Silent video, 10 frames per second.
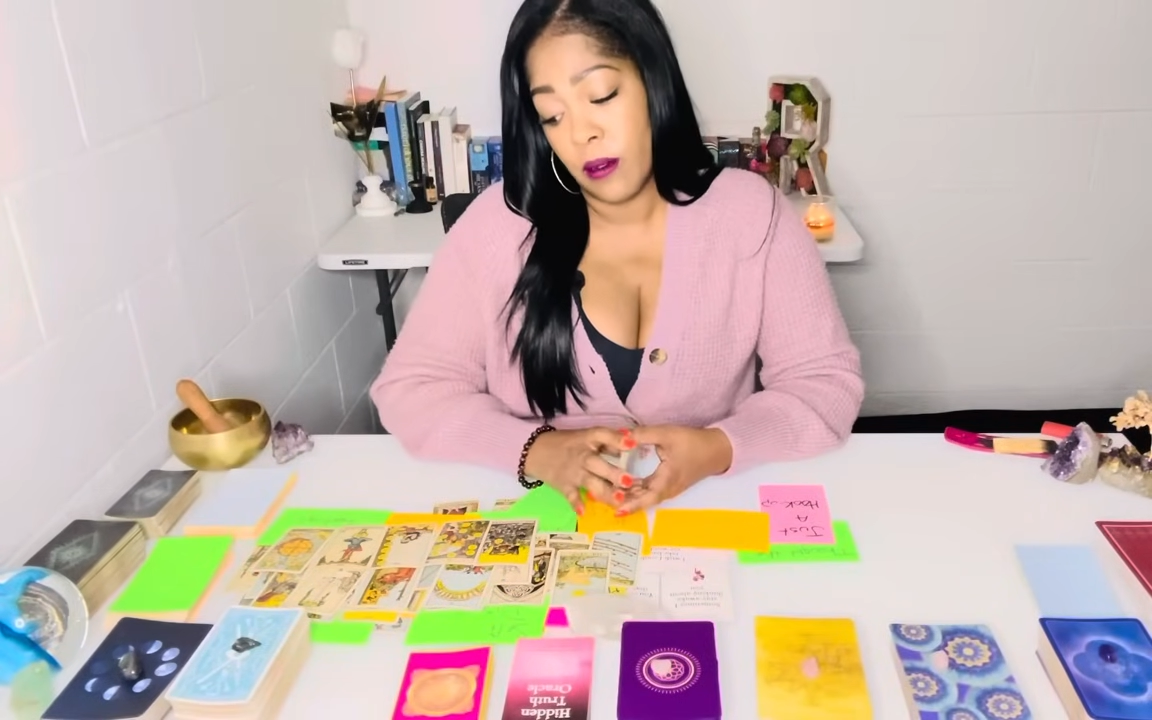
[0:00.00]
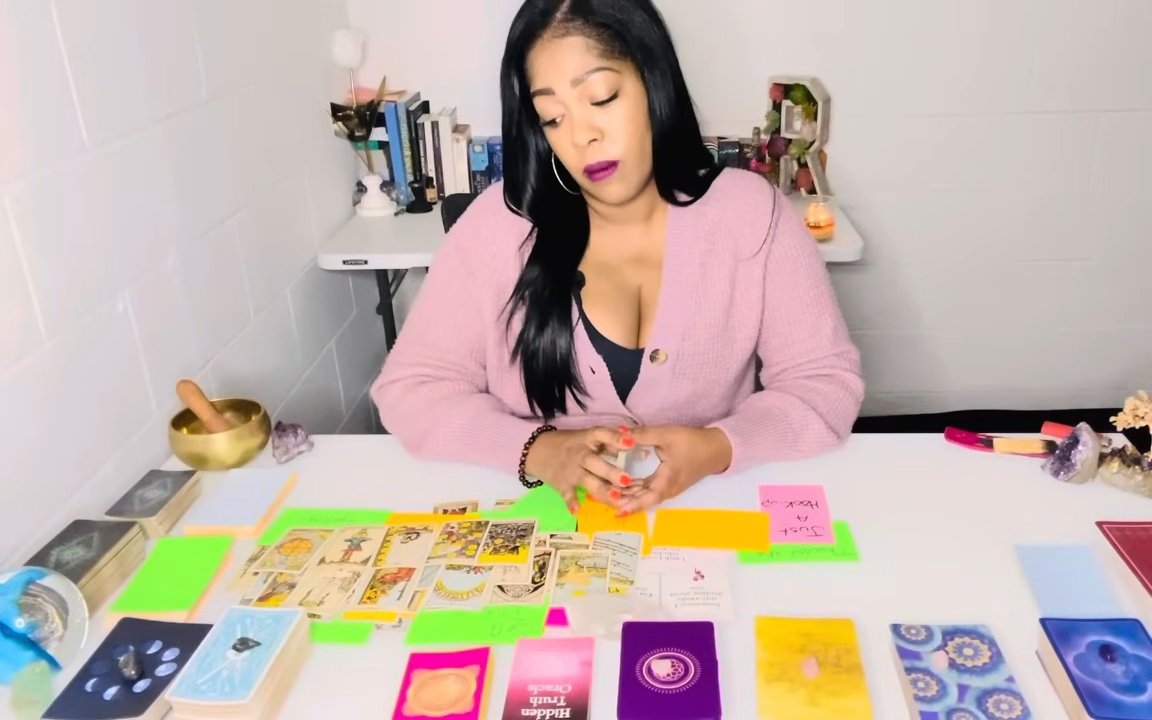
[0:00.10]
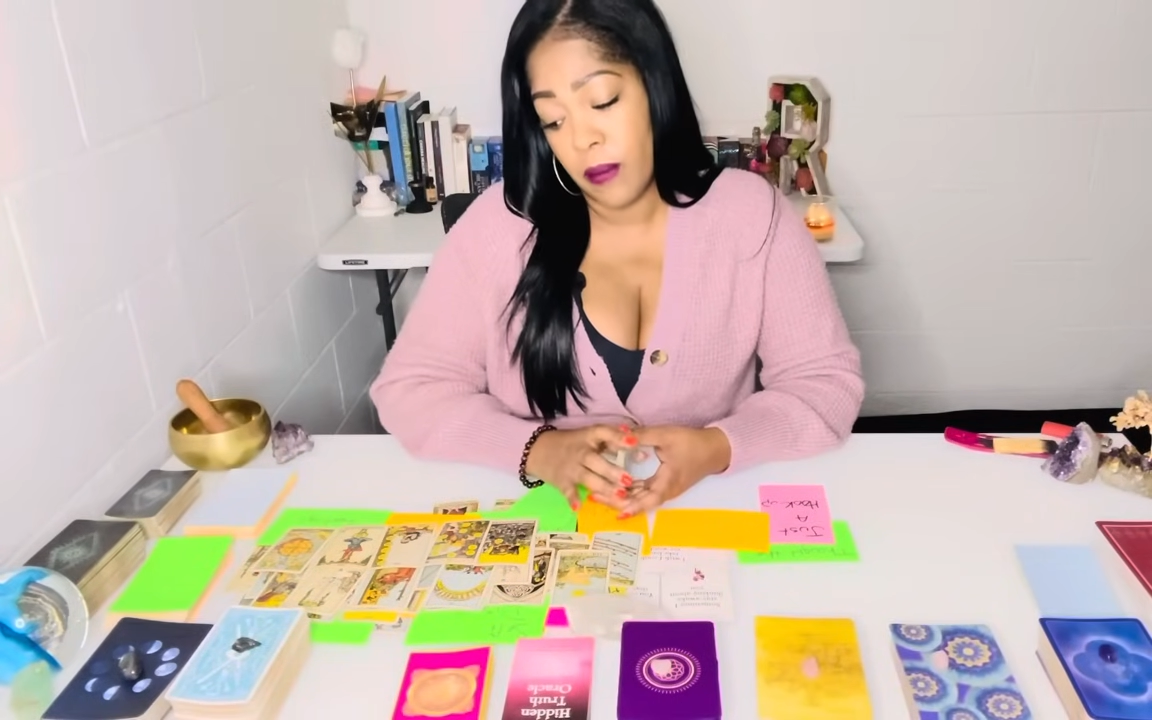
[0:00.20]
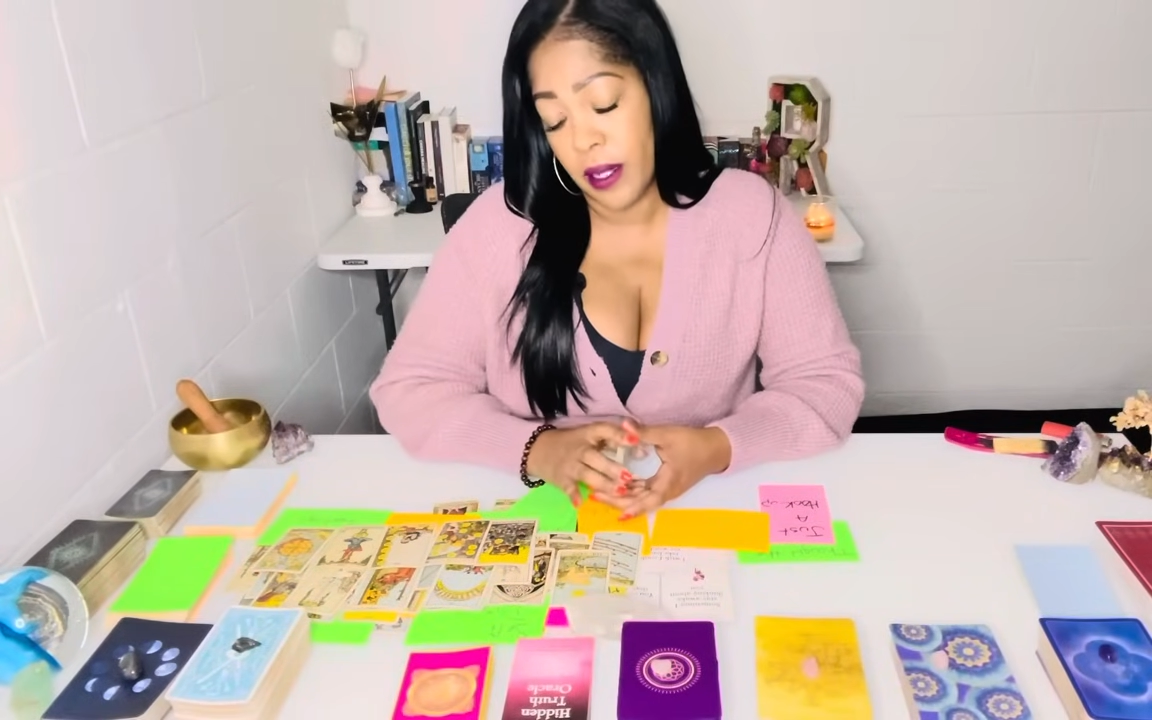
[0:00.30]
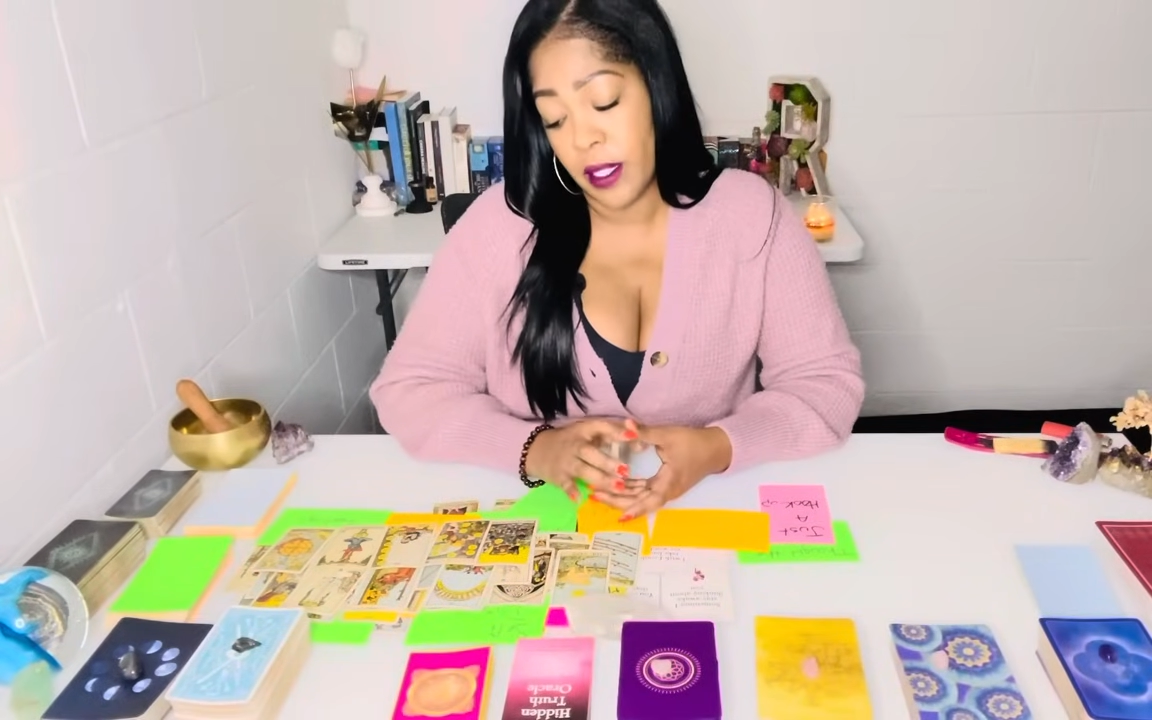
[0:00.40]

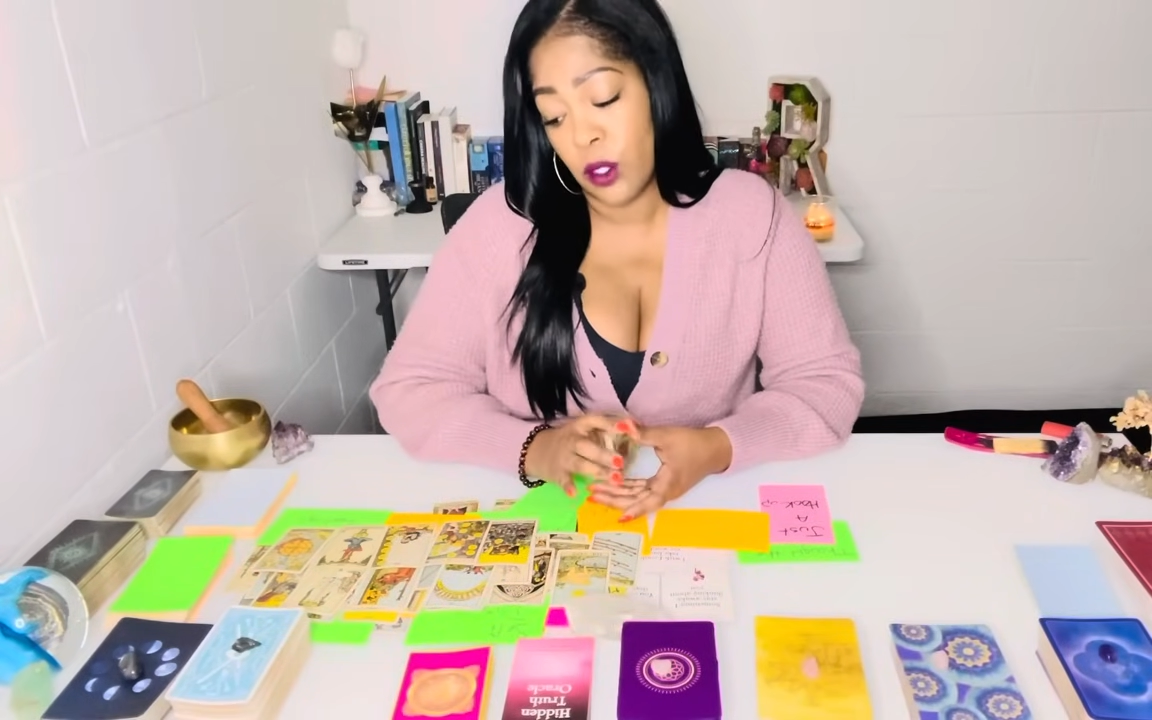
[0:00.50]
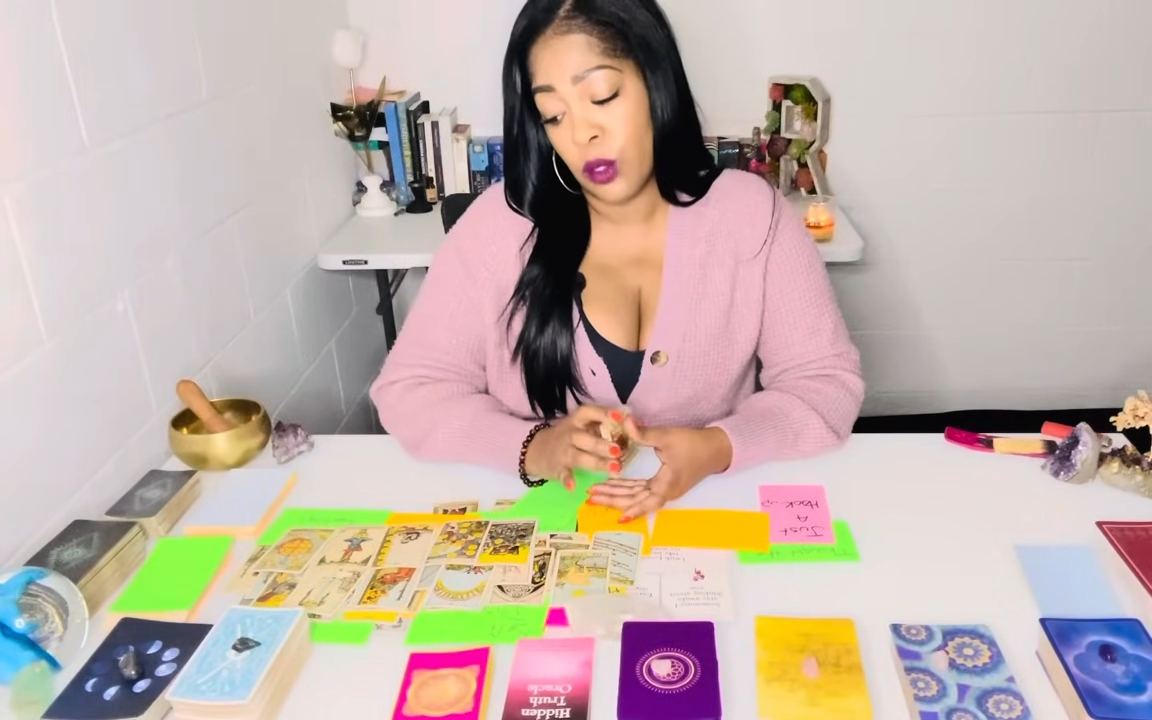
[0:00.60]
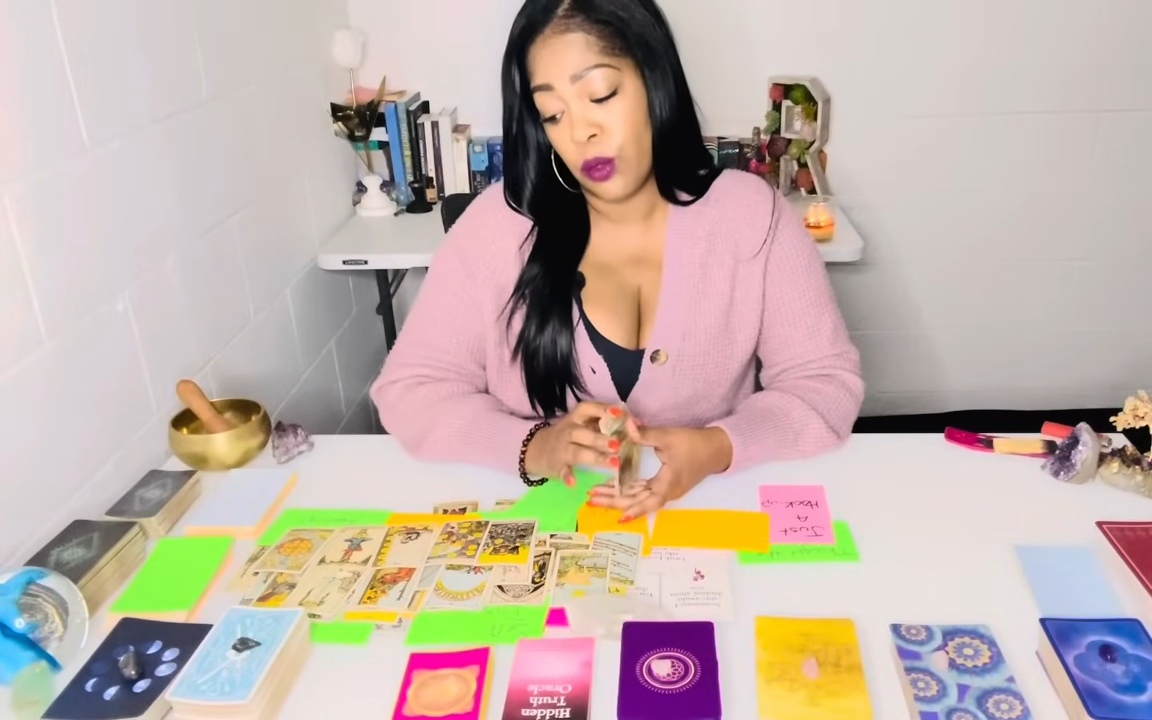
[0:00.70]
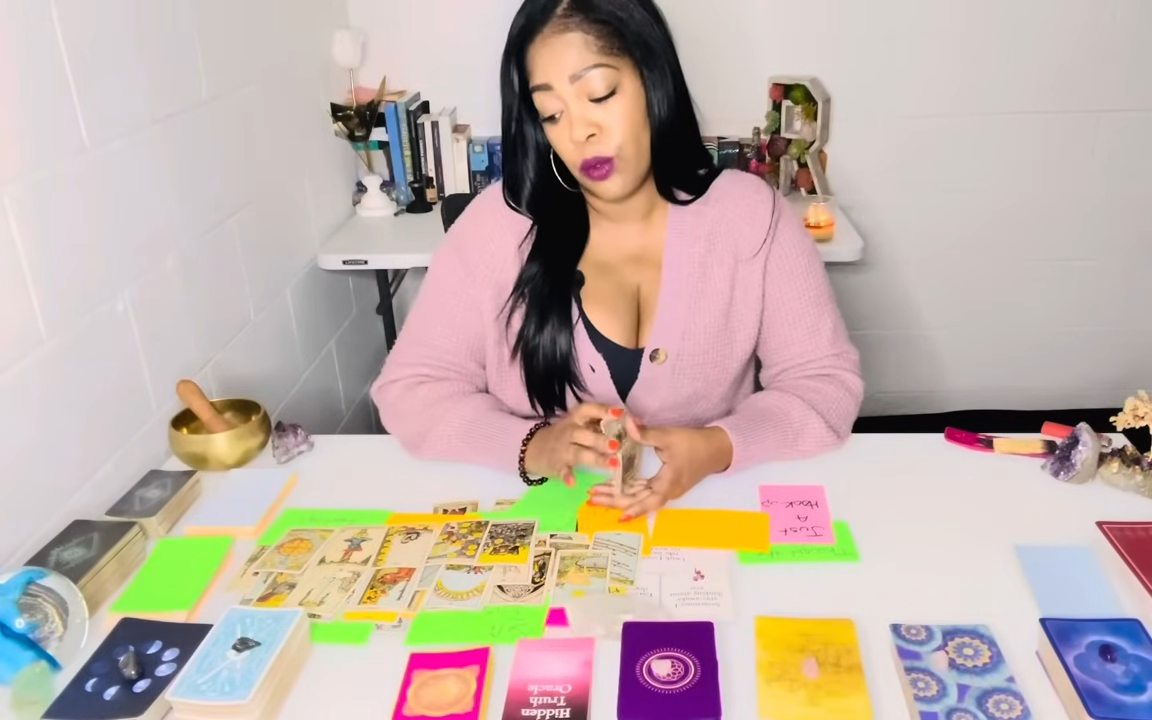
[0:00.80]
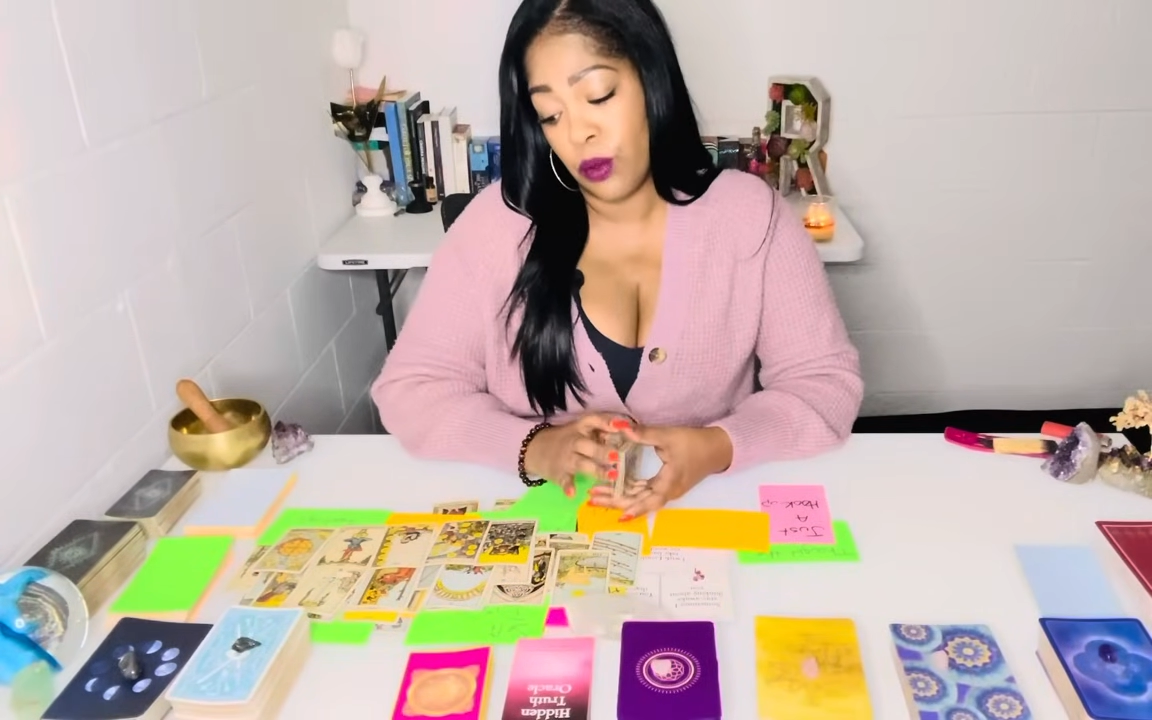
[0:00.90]
back
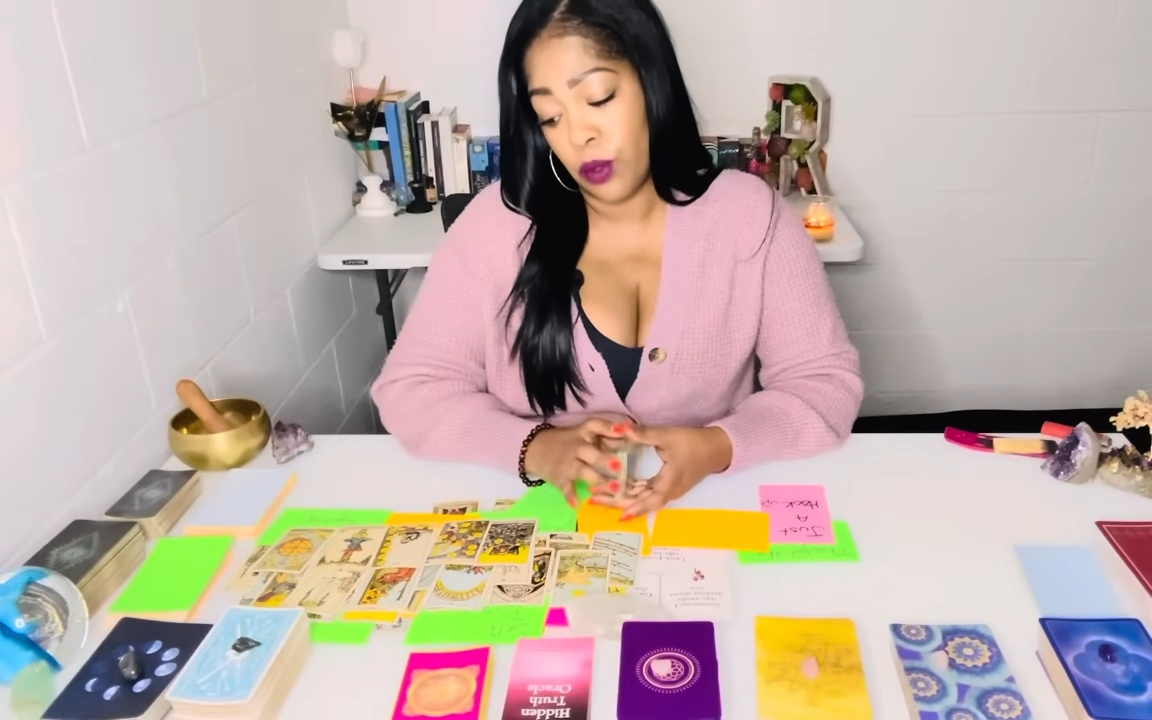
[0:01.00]
into